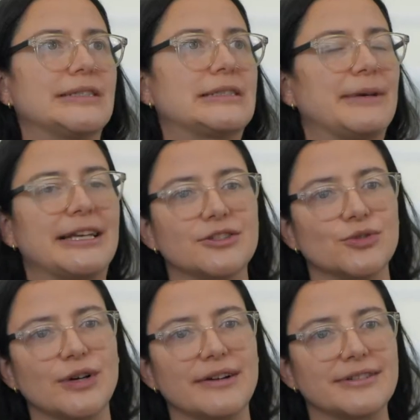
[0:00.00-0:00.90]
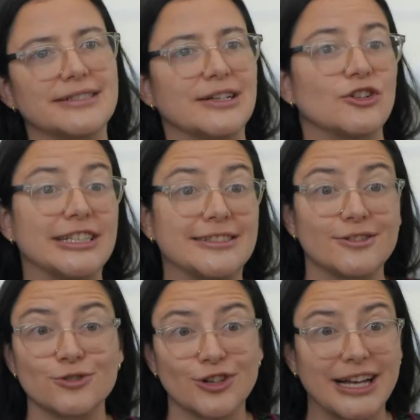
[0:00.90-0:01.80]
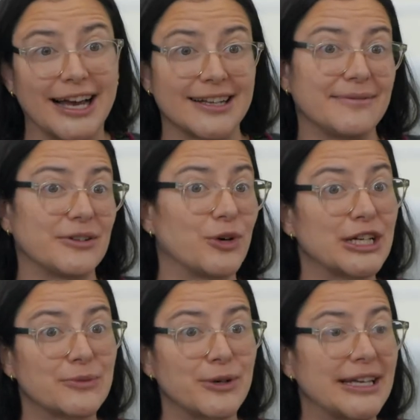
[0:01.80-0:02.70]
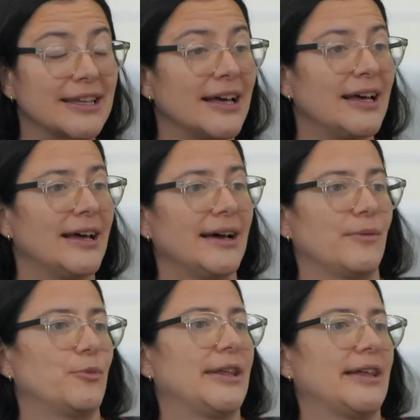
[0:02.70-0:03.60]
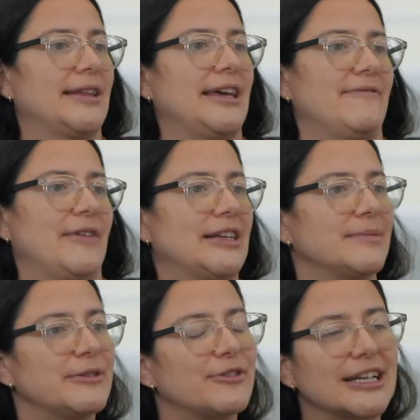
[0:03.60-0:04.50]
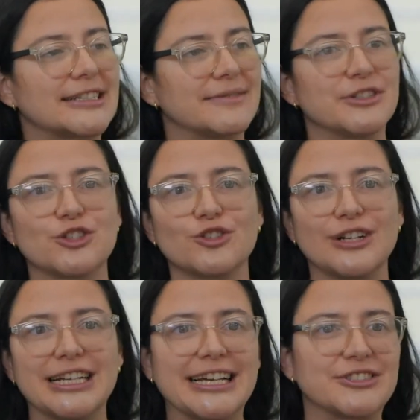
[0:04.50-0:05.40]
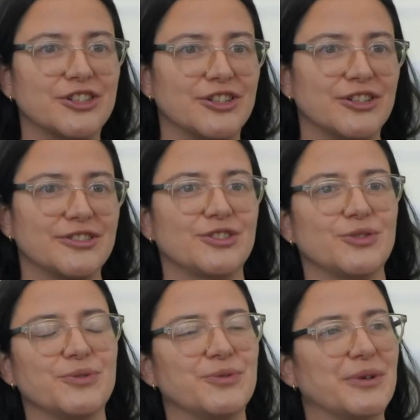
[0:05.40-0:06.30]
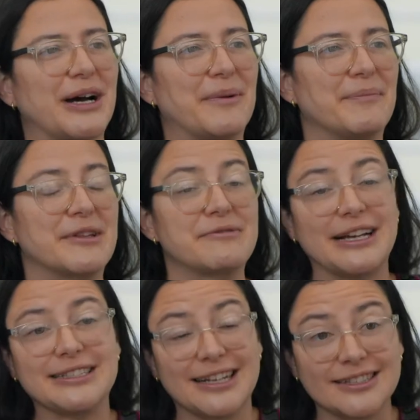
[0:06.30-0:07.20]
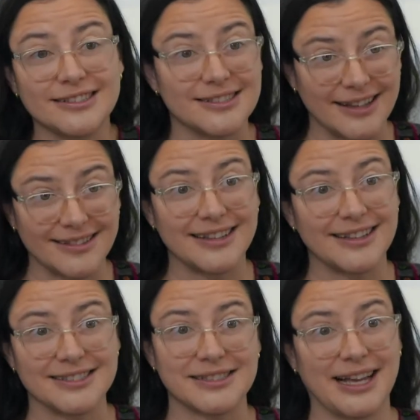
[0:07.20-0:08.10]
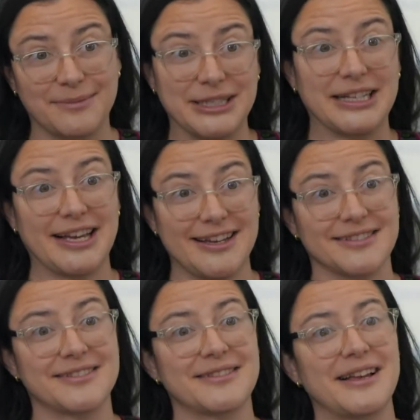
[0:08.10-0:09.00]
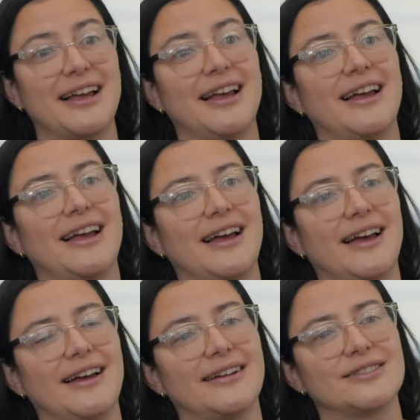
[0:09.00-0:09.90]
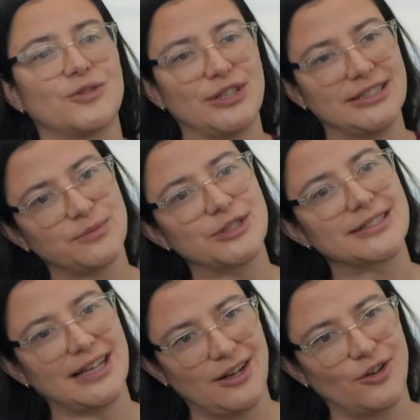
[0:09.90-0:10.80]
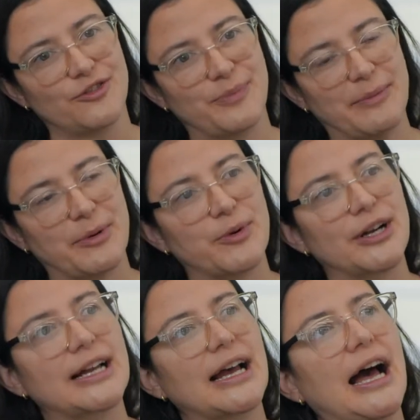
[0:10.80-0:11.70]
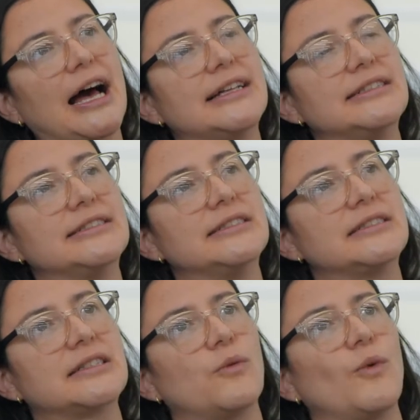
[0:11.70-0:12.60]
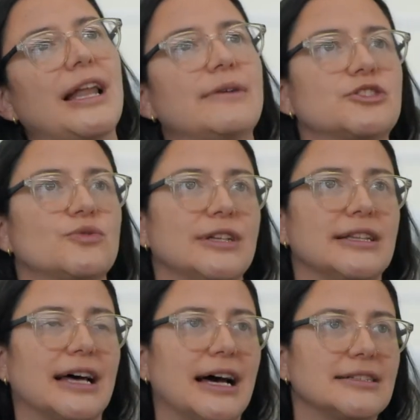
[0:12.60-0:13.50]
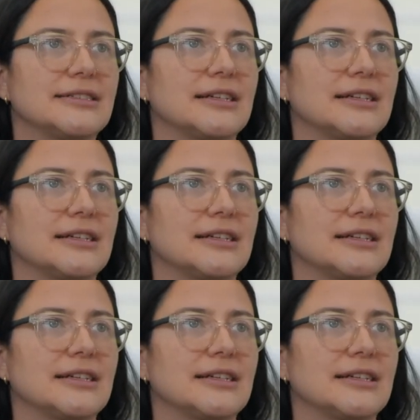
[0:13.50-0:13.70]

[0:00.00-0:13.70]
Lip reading: speak to every single institution I had ever worked with, whether they invited me for an exhibition or a lecture, to write a letter saying that this had been the case. So this was a lot of paperwork. And while I was doing that,